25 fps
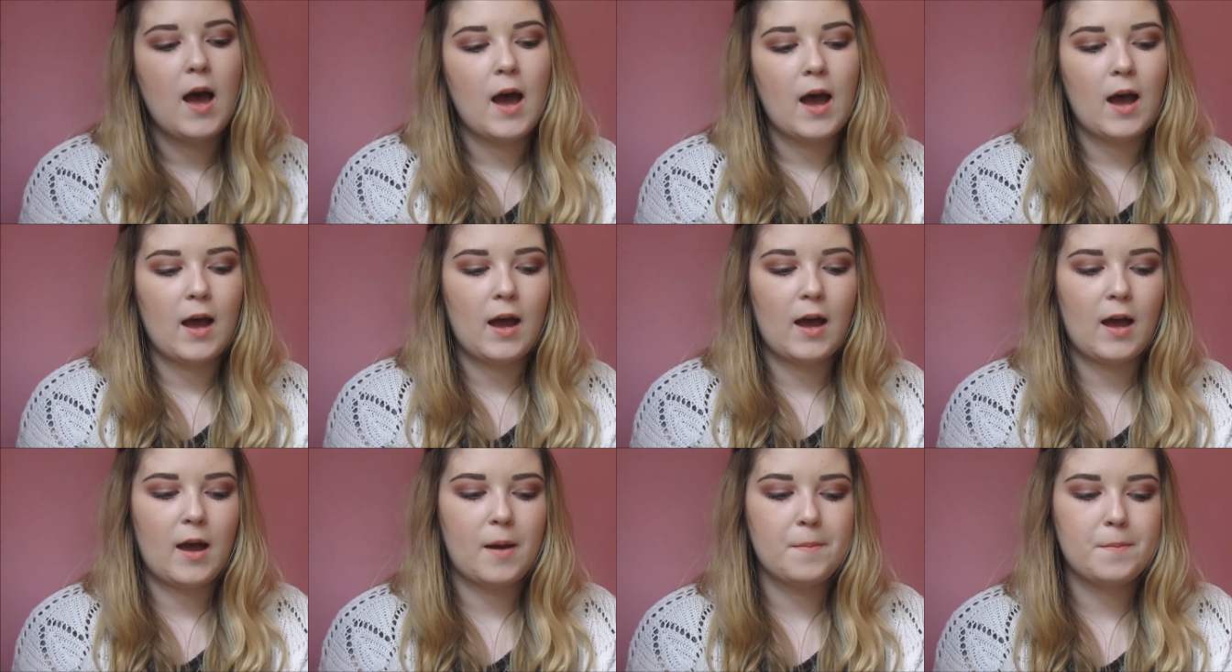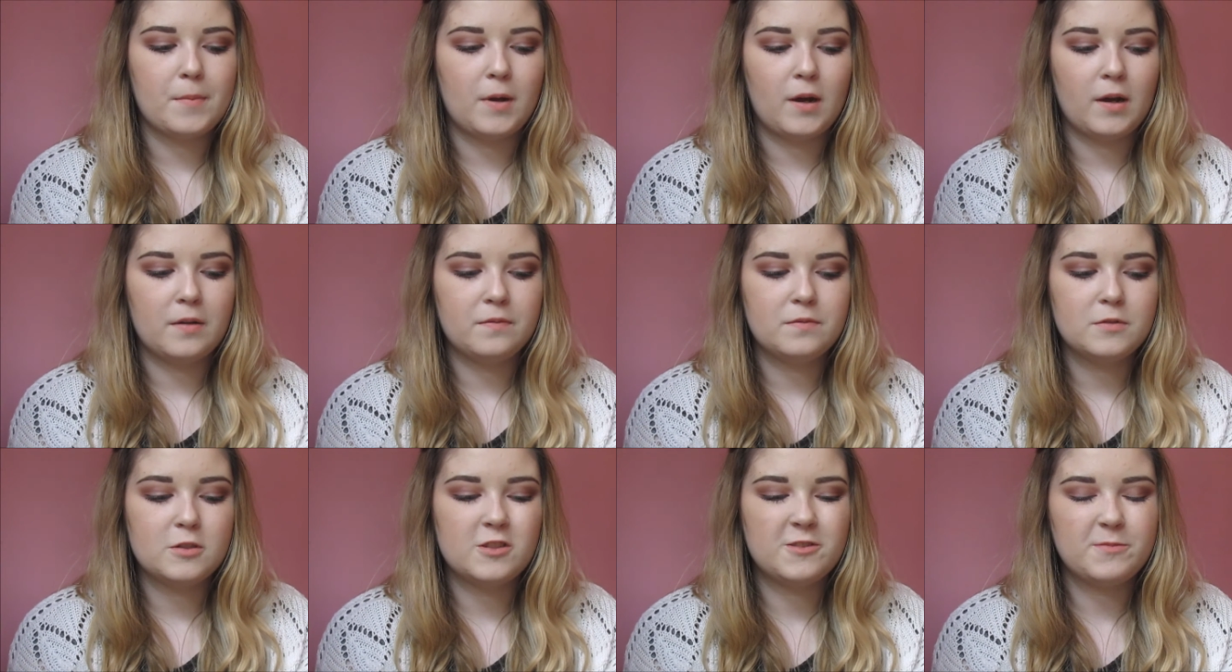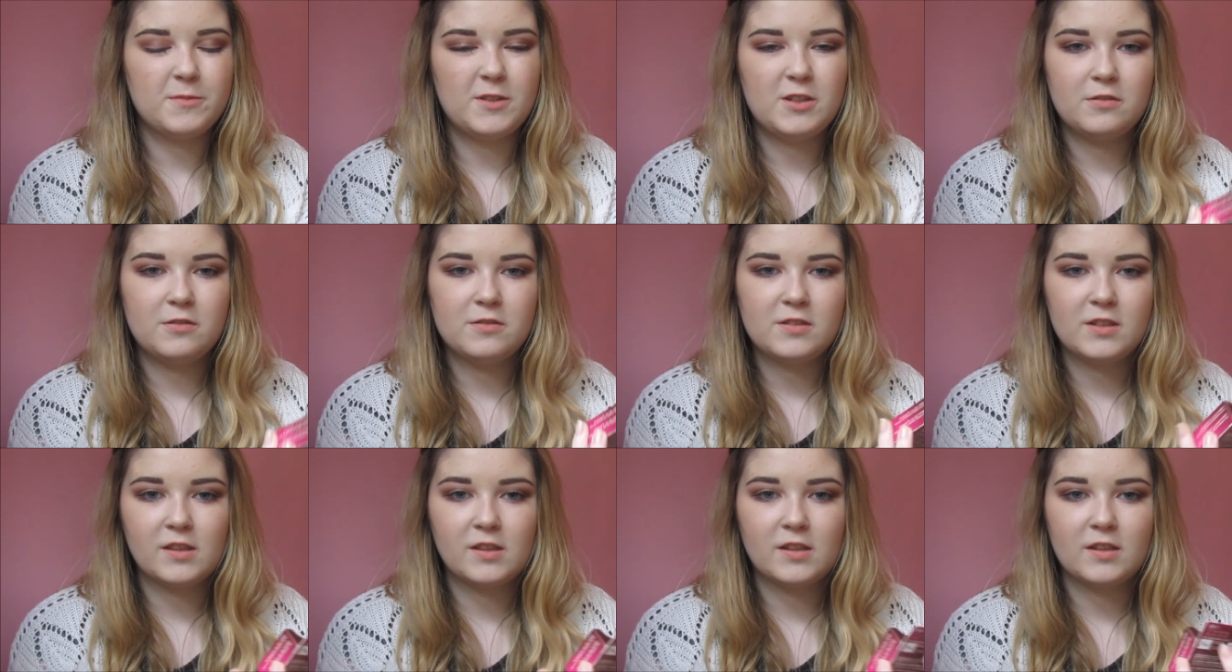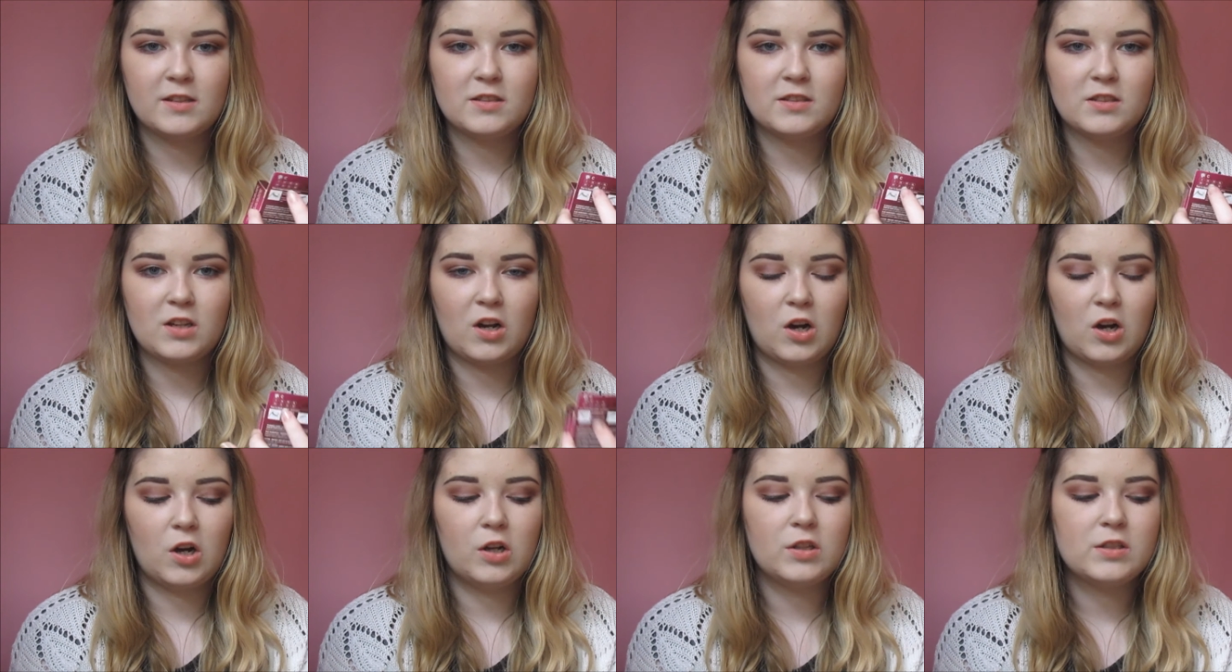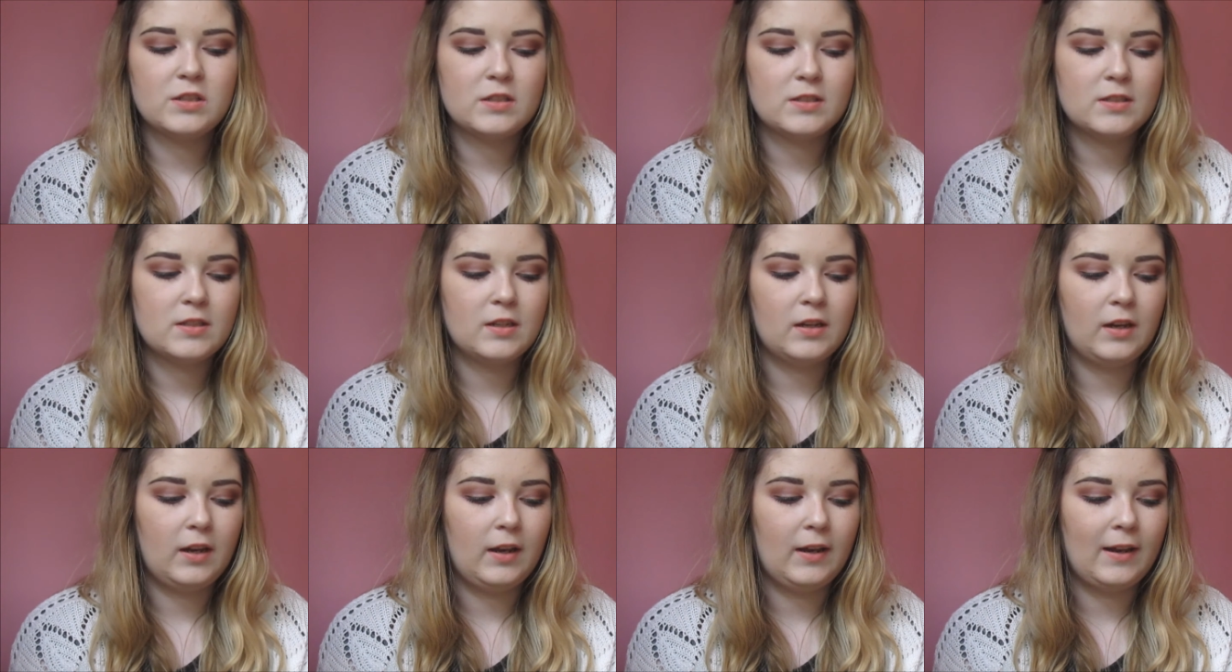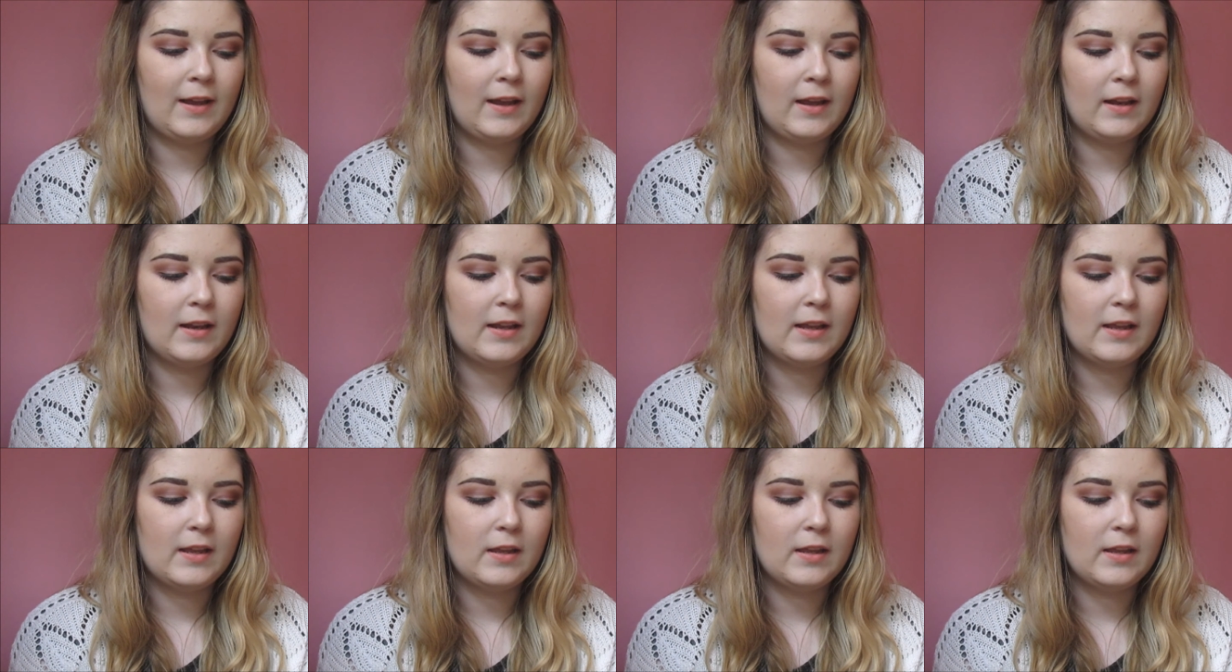I've just been using these constantly lately.